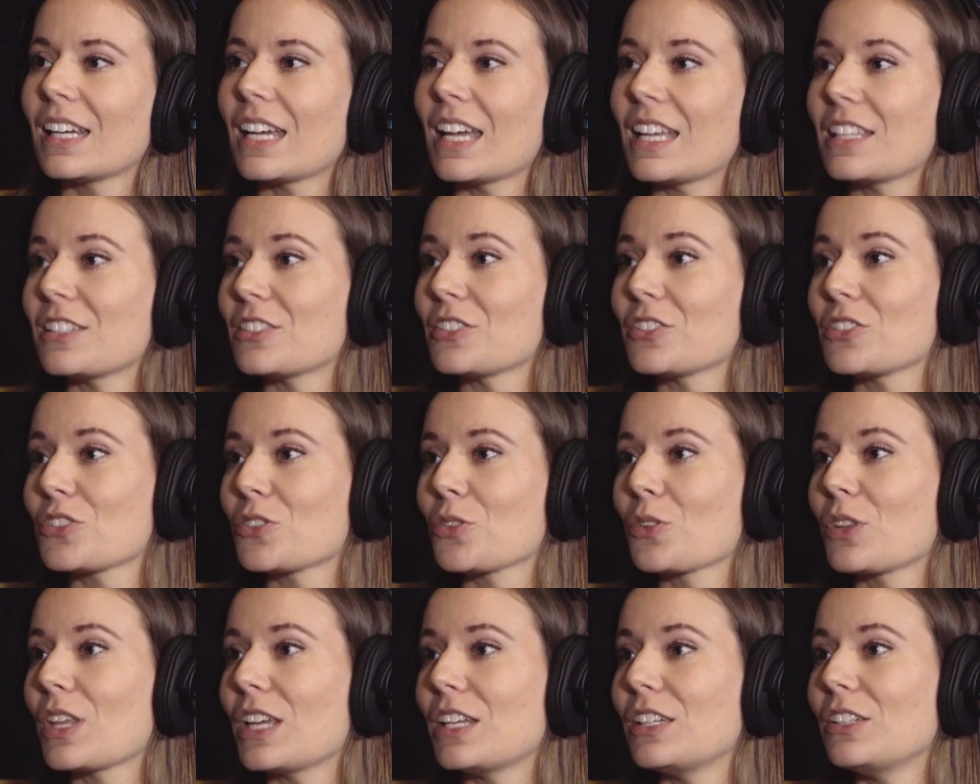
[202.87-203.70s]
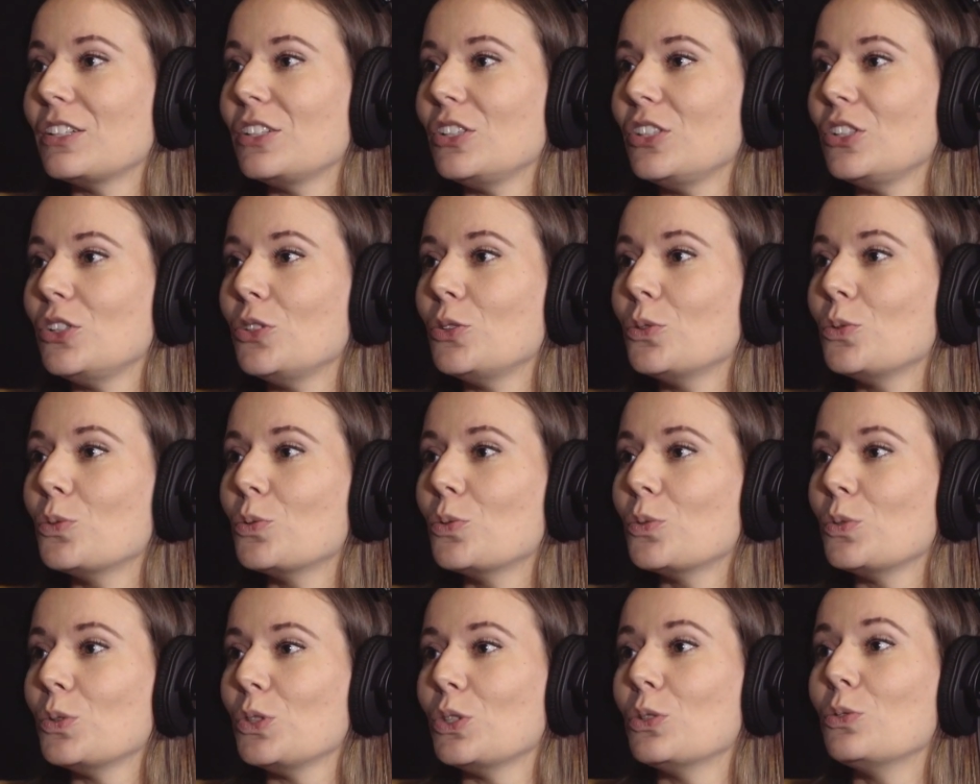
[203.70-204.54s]
And so then
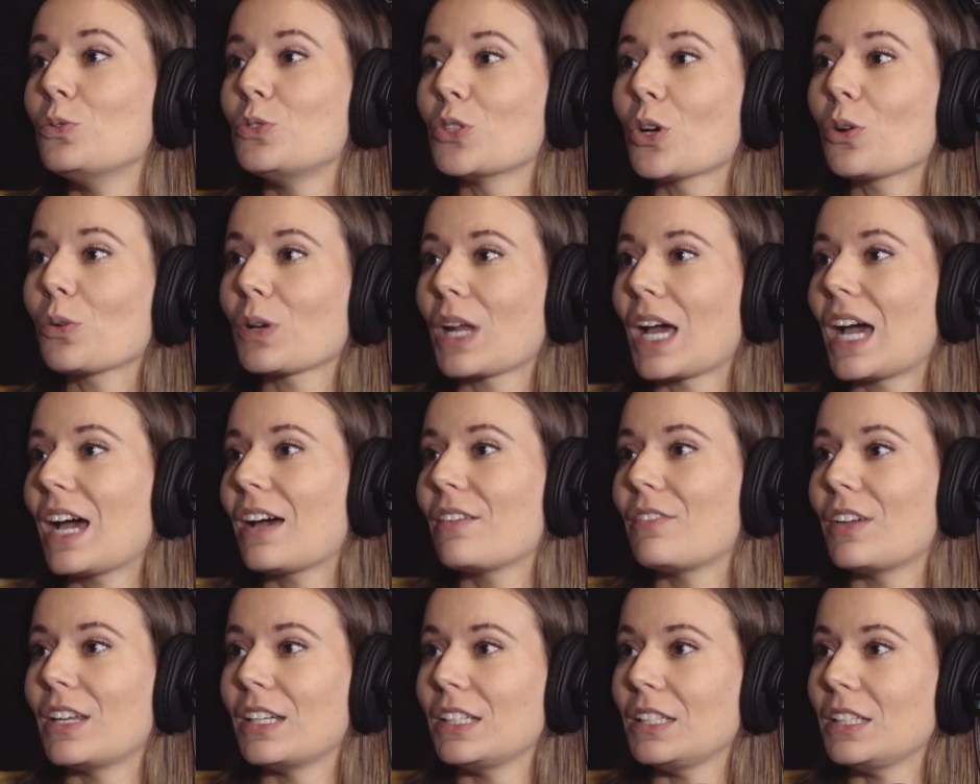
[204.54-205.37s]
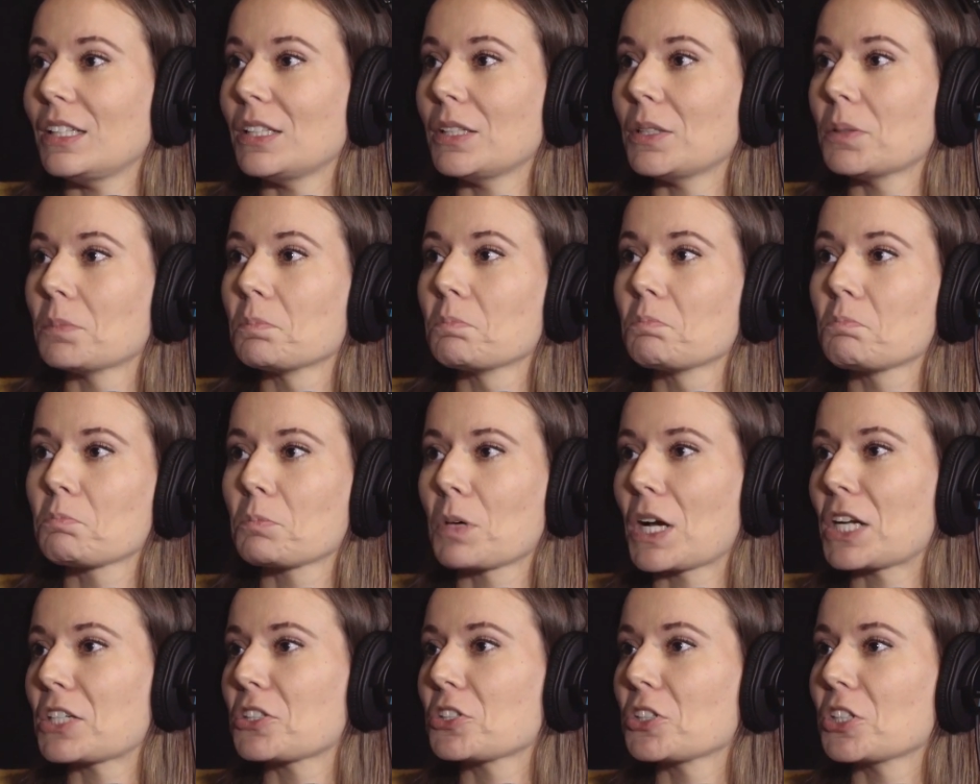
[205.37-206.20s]
you don't have any
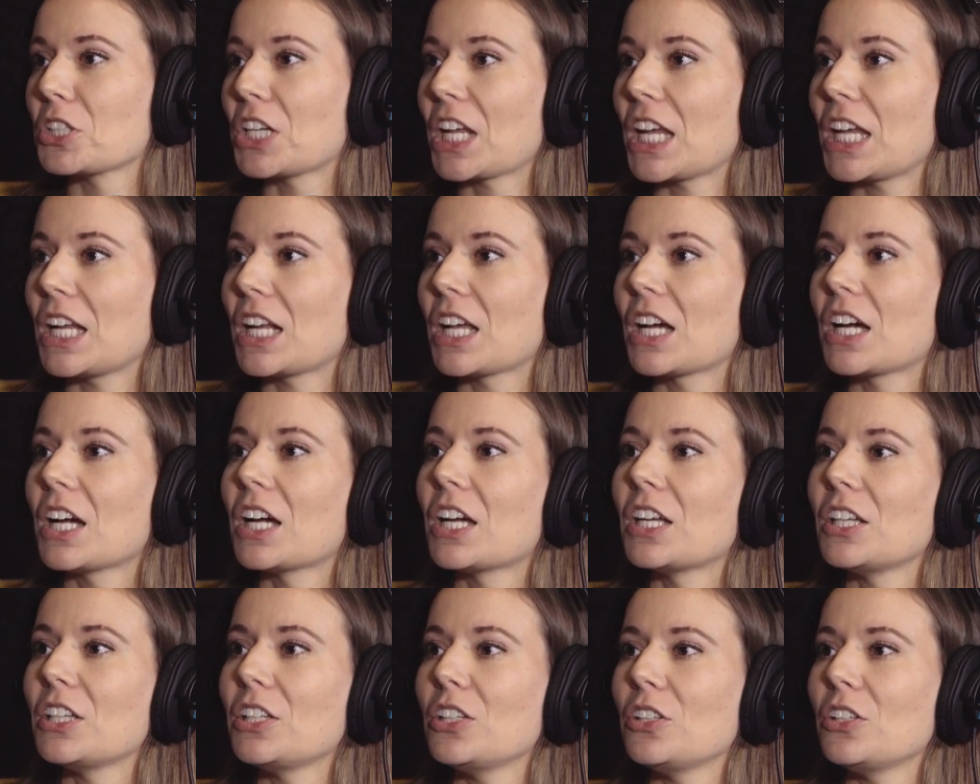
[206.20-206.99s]
pressure data.